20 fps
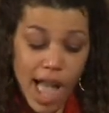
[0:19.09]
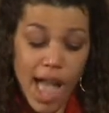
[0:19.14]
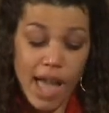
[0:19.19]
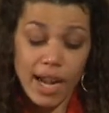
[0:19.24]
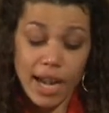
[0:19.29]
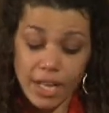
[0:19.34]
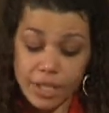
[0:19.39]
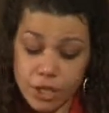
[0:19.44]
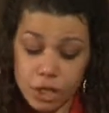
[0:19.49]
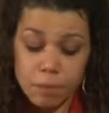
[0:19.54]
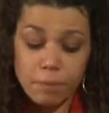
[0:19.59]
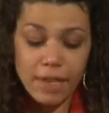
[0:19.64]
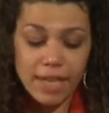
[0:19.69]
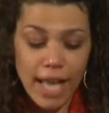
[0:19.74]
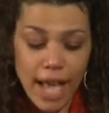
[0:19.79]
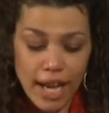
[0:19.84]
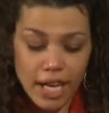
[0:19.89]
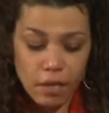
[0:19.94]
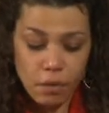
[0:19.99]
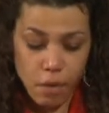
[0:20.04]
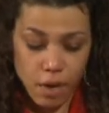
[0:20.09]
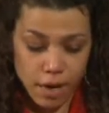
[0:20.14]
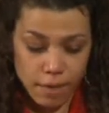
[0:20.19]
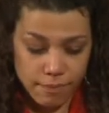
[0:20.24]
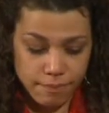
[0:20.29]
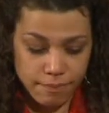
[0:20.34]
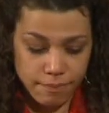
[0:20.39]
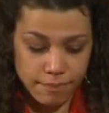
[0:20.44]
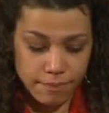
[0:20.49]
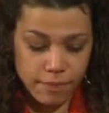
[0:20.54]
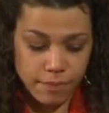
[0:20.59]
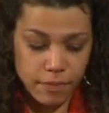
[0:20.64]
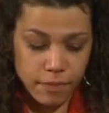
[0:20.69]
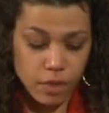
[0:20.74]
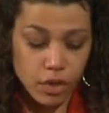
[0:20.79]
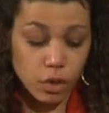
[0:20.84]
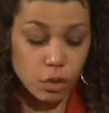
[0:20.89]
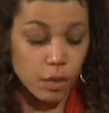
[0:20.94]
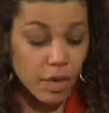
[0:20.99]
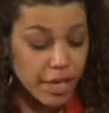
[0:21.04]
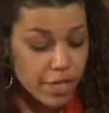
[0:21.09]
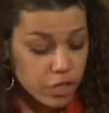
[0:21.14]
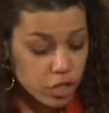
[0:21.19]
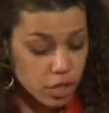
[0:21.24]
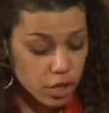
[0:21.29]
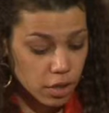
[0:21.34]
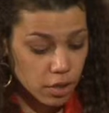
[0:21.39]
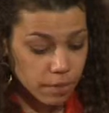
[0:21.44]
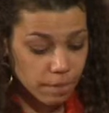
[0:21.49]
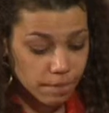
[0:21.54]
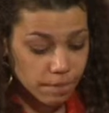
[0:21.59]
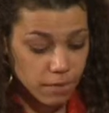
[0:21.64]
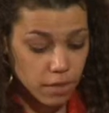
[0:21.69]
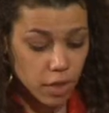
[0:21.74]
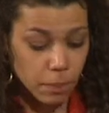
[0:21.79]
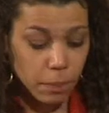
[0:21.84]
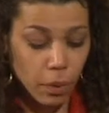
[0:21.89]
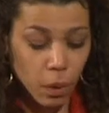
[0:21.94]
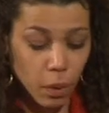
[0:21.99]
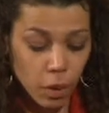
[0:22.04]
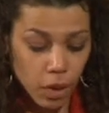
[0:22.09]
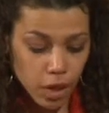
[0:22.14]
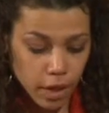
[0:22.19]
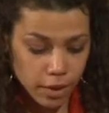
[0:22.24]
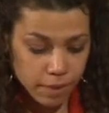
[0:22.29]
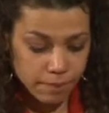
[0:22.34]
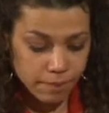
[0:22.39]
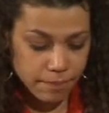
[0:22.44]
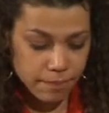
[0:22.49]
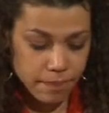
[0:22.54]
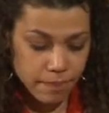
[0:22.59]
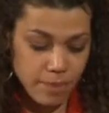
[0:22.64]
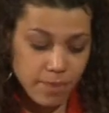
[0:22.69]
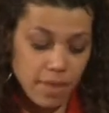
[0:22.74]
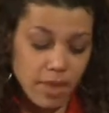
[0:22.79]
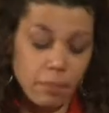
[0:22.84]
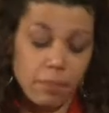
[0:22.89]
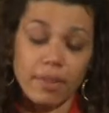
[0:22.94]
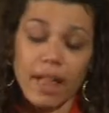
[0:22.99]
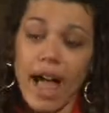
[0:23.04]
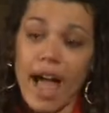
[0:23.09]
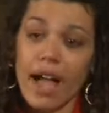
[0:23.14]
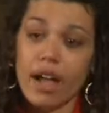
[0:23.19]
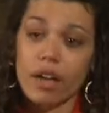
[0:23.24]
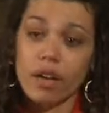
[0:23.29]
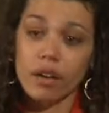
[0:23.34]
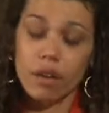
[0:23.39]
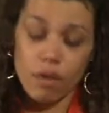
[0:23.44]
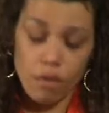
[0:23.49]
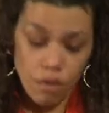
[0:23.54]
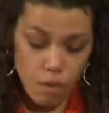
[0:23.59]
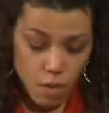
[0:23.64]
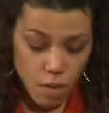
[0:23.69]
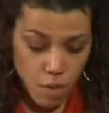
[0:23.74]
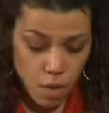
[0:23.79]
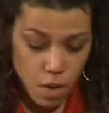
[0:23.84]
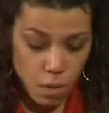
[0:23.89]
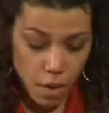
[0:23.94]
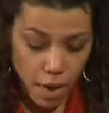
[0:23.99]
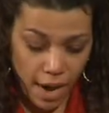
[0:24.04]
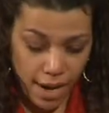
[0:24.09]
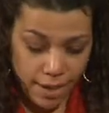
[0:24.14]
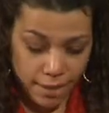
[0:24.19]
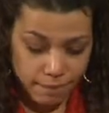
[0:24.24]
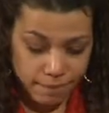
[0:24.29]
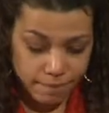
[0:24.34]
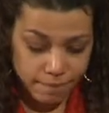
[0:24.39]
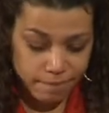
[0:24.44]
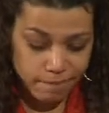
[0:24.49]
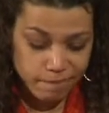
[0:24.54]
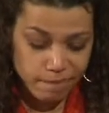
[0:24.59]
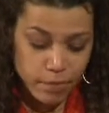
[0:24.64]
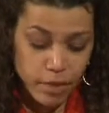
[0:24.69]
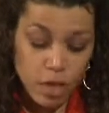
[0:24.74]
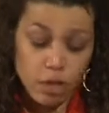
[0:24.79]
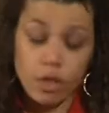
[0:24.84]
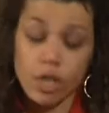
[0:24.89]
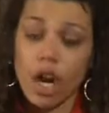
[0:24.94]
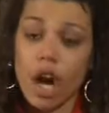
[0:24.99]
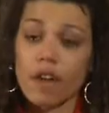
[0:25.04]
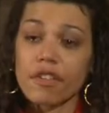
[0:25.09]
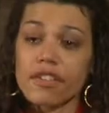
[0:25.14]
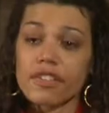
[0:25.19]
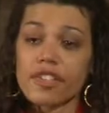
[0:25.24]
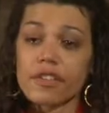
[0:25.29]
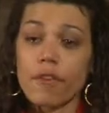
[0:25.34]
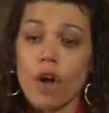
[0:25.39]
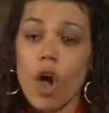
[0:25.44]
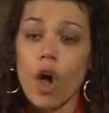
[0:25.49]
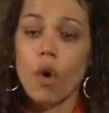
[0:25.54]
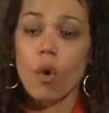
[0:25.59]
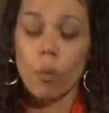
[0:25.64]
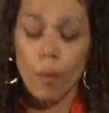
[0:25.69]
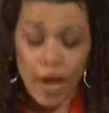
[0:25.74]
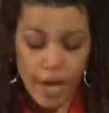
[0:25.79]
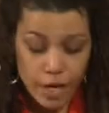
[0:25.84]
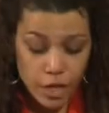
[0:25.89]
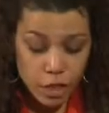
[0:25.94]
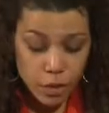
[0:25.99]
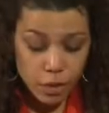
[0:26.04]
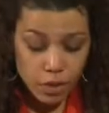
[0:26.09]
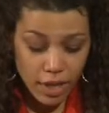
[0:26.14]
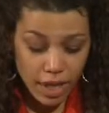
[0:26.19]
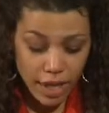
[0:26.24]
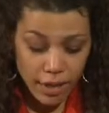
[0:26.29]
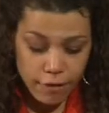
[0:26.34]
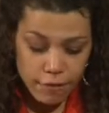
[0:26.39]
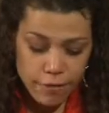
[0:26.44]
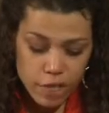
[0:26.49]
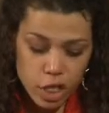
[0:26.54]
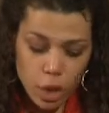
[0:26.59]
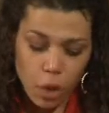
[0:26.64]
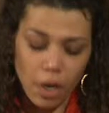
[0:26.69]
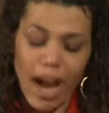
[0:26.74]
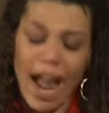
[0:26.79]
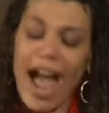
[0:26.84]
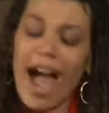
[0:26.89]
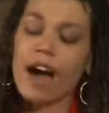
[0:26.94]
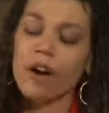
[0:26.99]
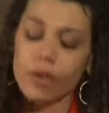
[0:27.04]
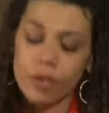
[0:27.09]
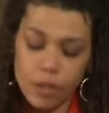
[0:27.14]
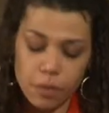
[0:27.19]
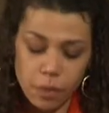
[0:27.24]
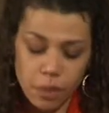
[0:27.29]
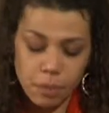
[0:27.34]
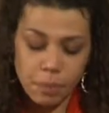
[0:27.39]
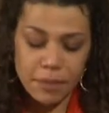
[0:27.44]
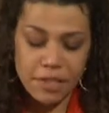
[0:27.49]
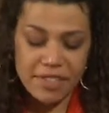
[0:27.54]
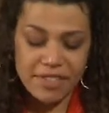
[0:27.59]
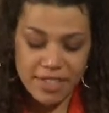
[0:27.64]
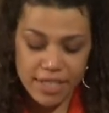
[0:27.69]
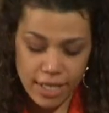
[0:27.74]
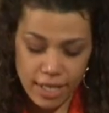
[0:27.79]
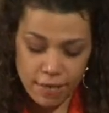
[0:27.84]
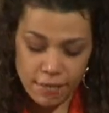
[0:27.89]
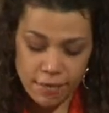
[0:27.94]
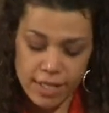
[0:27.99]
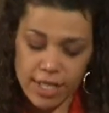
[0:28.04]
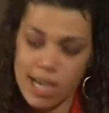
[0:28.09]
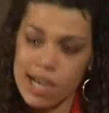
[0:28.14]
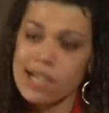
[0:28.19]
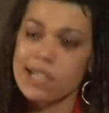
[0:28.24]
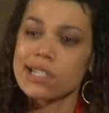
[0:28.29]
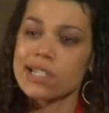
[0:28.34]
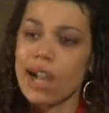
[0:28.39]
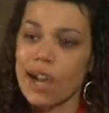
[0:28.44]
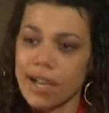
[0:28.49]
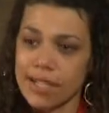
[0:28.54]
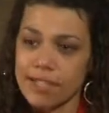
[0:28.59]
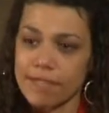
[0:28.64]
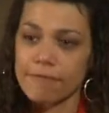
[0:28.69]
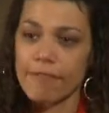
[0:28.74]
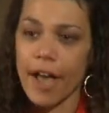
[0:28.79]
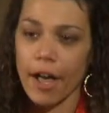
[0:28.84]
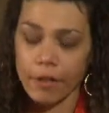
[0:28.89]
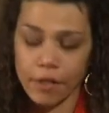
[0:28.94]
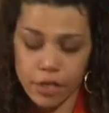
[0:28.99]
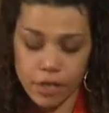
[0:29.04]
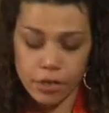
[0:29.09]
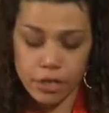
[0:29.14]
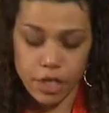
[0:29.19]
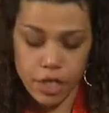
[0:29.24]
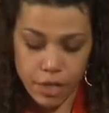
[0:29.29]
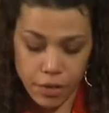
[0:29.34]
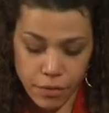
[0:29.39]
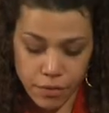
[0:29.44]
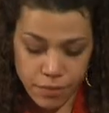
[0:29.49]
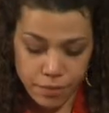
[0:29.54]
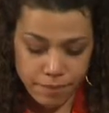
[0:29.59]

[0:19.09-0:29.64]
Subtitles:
And I do mean anyone, the rich, the poor, the black or white, regardless of where you lived or how you were perceived, Gus valued you.